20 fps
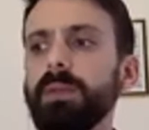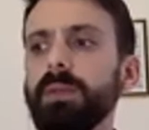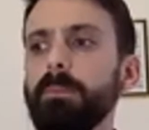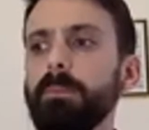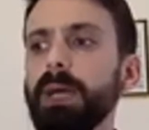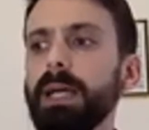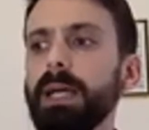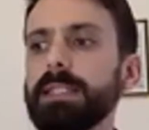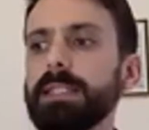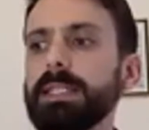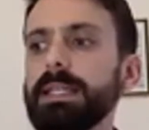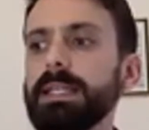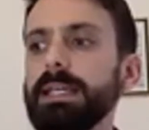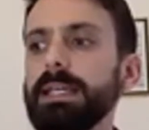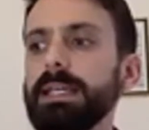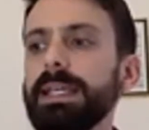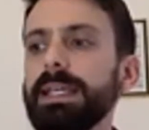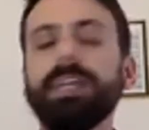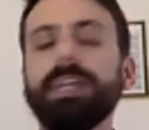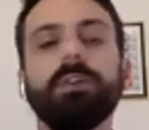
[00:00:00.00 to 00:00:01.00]
But
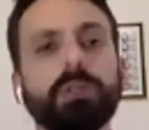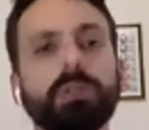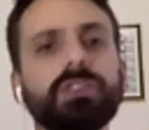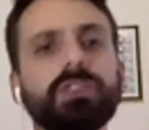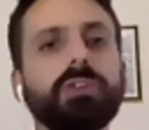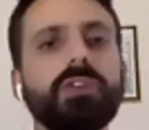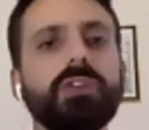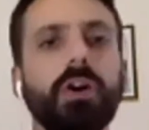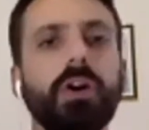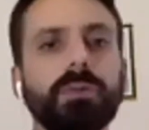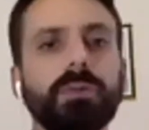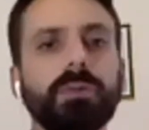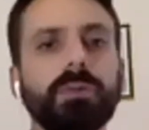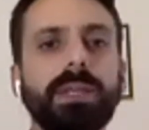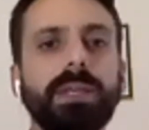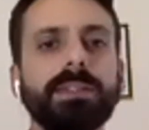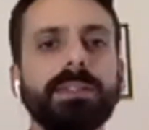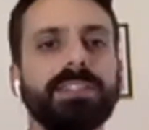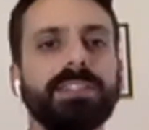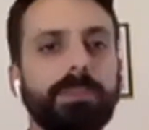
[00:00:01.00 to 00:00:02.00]
he had also told
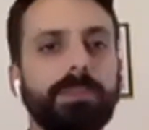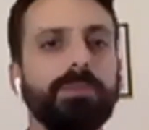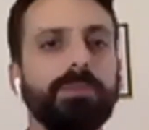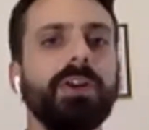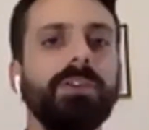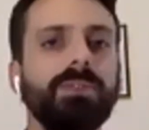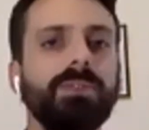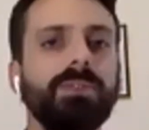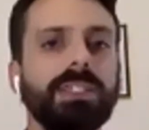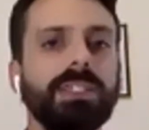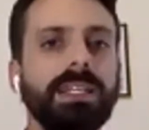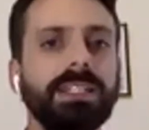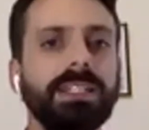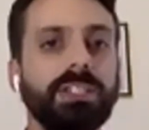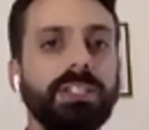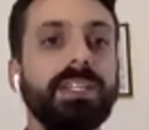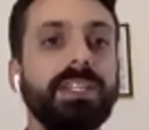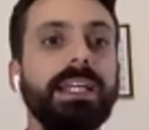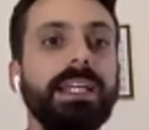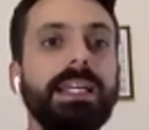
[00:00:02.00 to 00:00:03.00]
me in separate
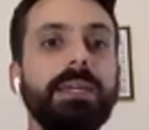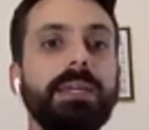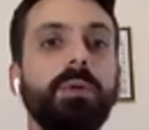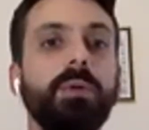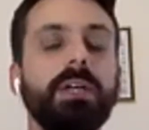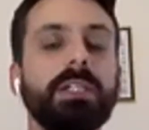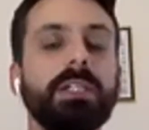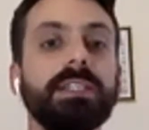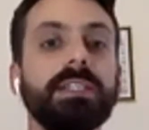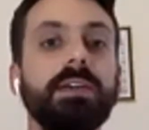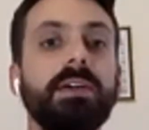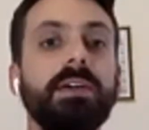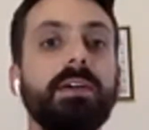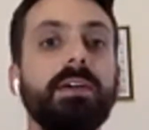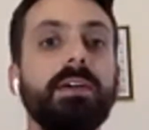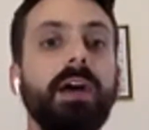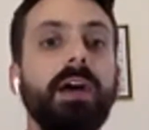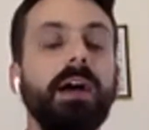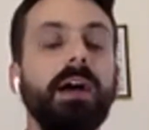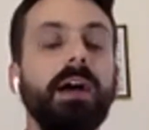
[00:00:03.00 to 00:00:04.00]
conversations that he was
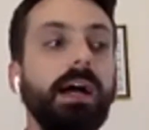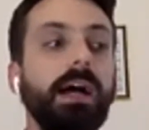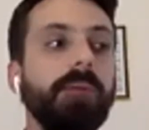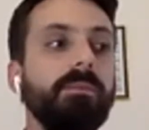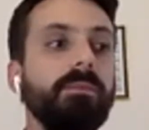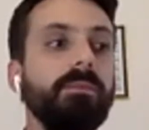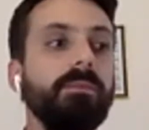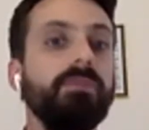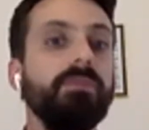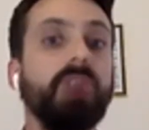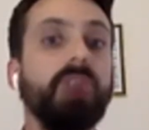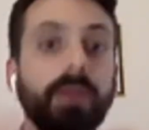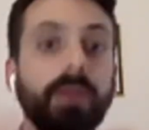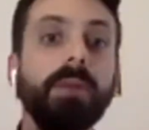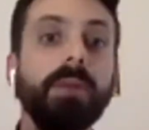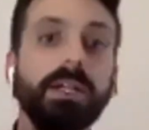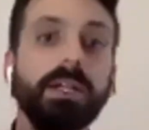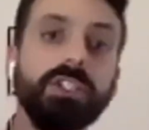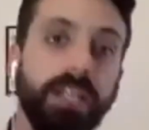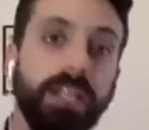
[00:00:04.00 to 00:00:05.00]
uh, very
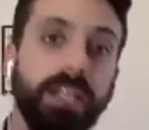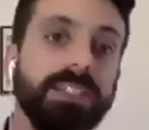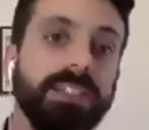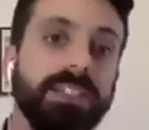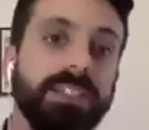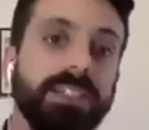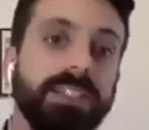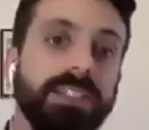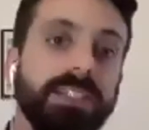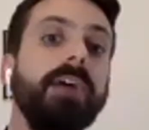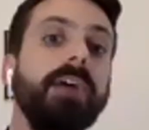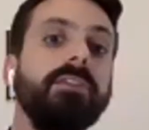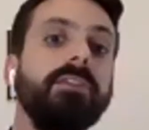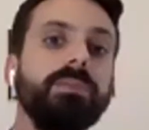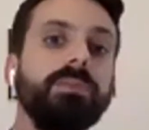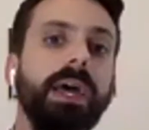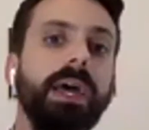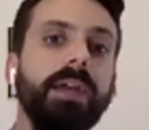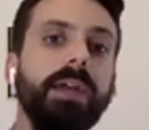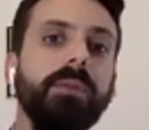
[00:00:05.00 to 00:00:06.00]
much against the Black
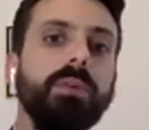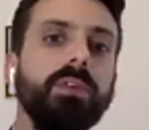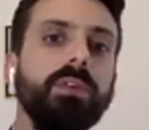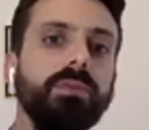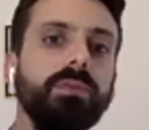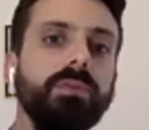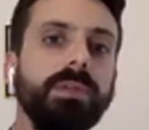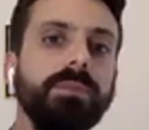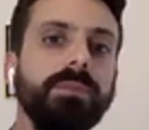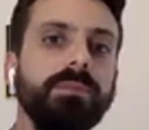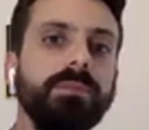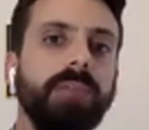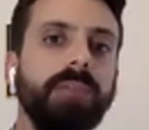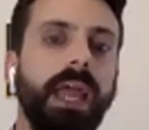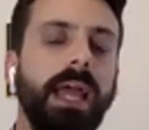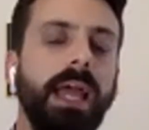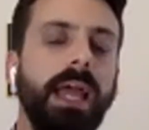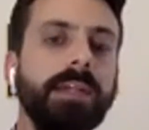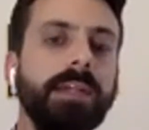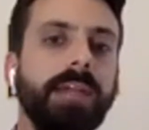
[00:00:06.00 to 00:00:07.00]
Lives Matter movement
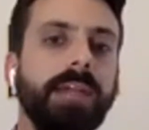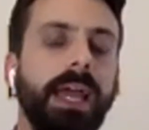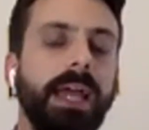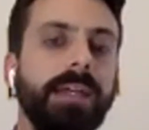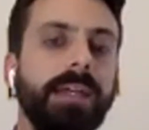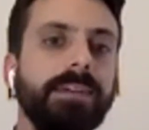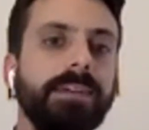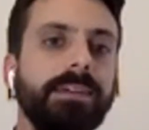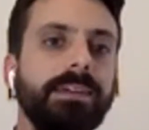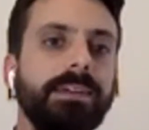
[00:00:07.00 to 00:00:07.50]
and had,